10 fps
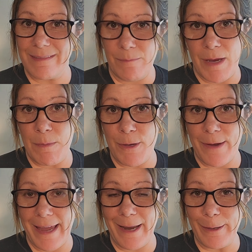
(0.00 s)
Maybe you
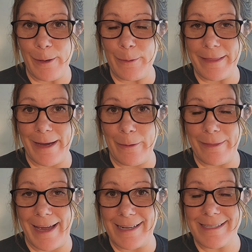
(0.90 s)
can go
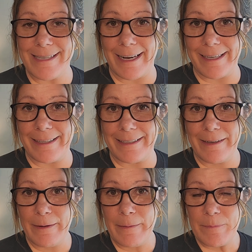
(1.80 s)
without that second
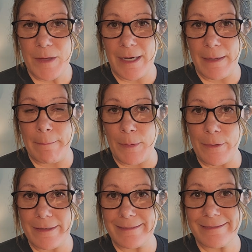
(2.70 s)

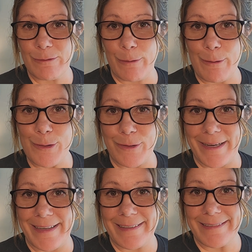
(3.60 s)
bulk
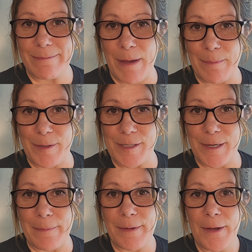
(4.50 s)
grocery
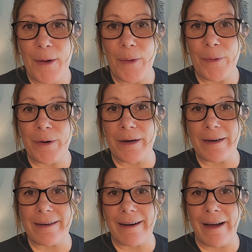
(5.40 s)
membership,
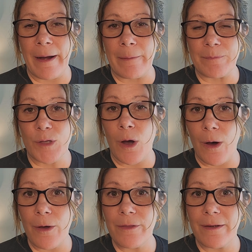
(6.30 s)
or
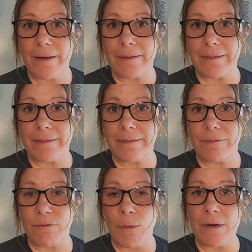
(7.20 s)
call the
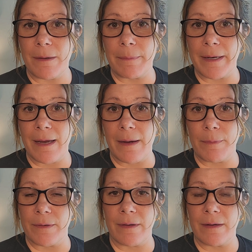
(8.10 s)
phone company up or